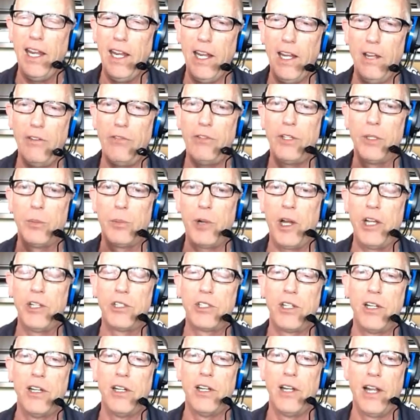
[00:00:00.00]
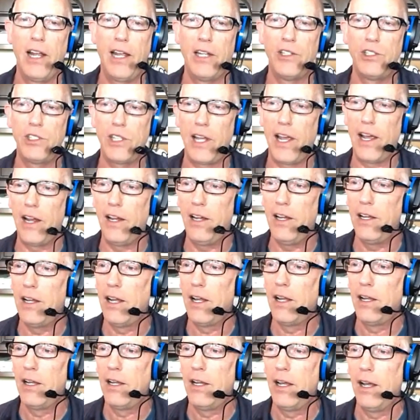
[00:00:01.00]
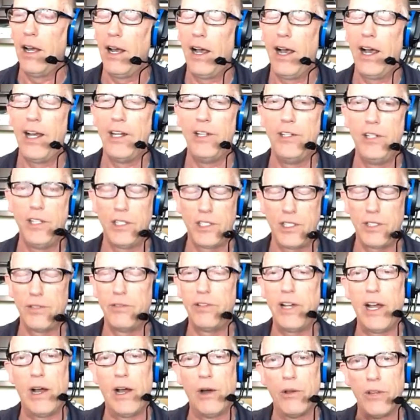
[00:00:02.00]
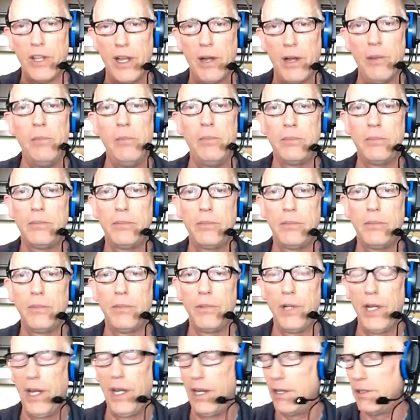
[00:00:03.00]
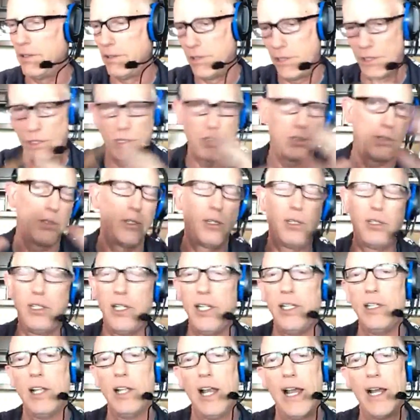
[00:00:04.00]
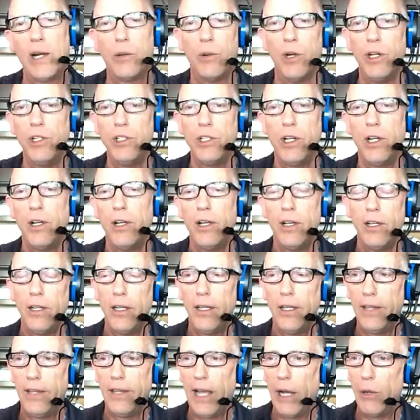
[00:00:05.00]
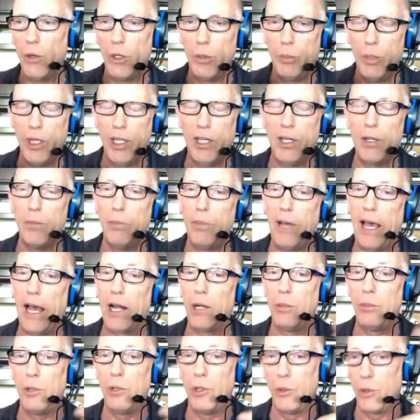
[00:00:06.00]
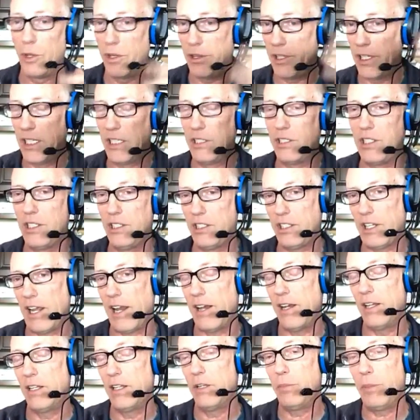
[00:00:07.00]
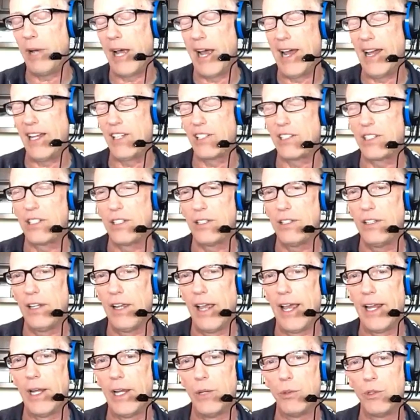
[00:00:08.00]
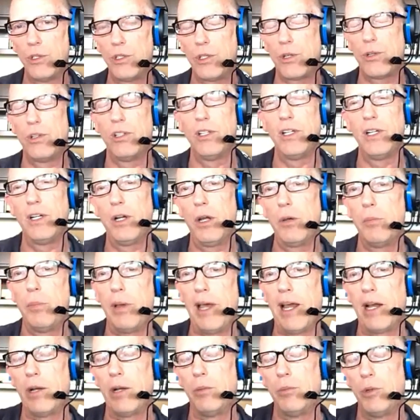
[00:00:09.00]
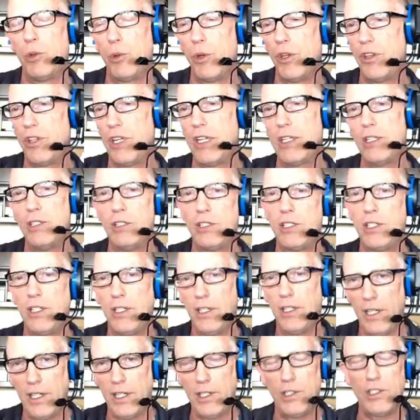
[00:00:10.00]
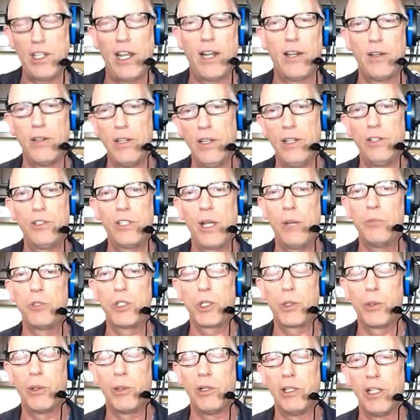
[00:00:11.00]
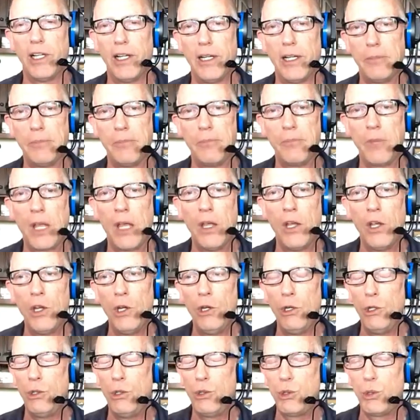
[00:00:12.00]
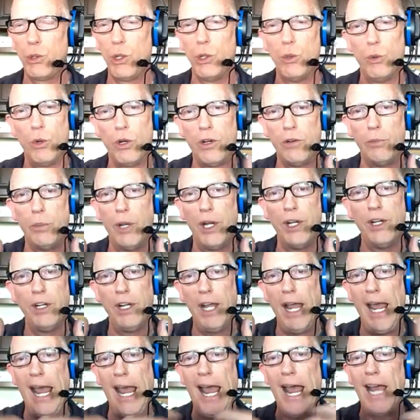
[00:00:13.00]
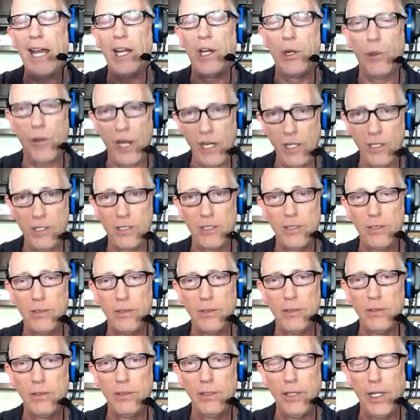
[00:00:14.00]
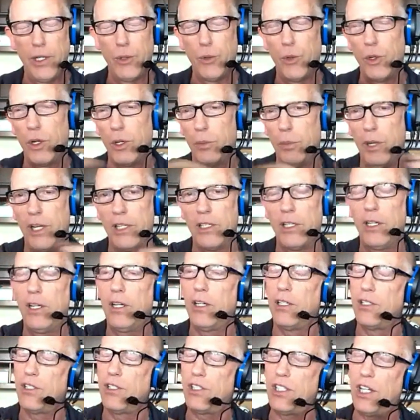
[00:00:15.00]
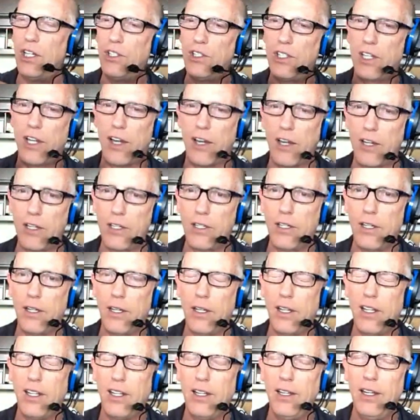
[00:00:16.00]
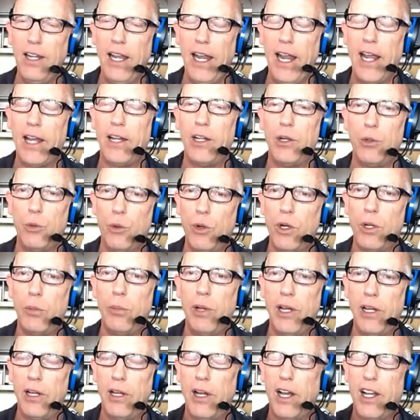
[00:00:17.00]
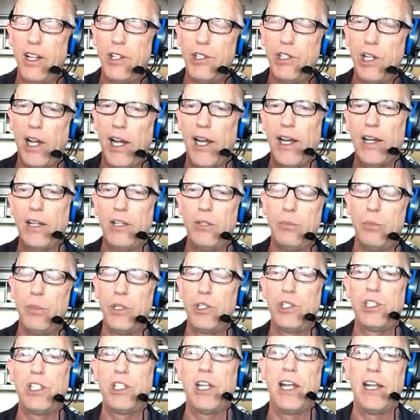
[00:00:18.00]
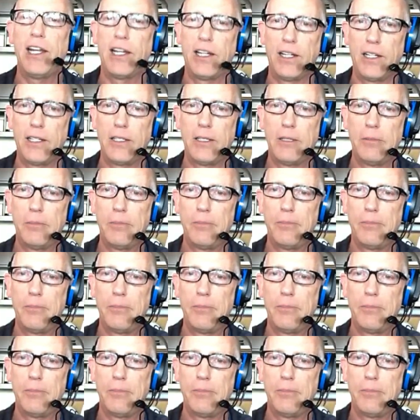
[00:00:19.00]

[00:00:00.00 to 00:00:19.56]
If the president had said, "I disavow them," in just clean language, that would be compatible with things he said in the past, and it was certainly incompatible with things he said subsequently. So it would have been accurate, it would have been consistent, and it would have been a giant mistake.